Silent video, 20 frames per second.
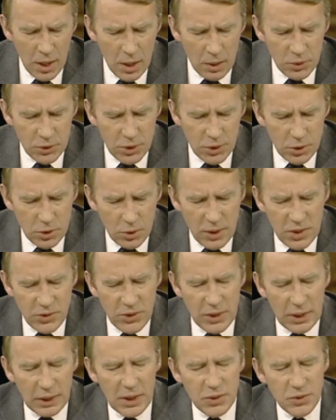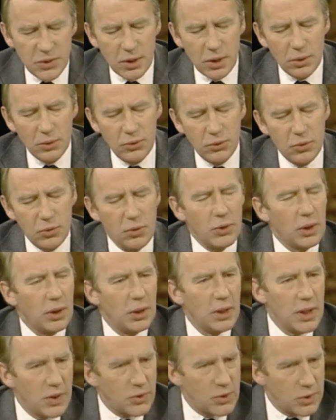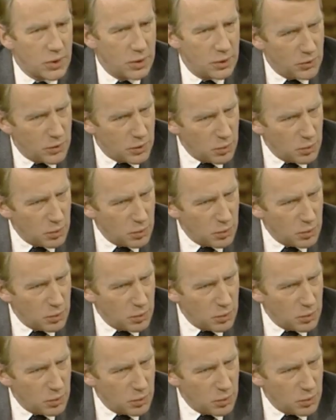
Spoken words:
Mr. Teresi, let's go through the list of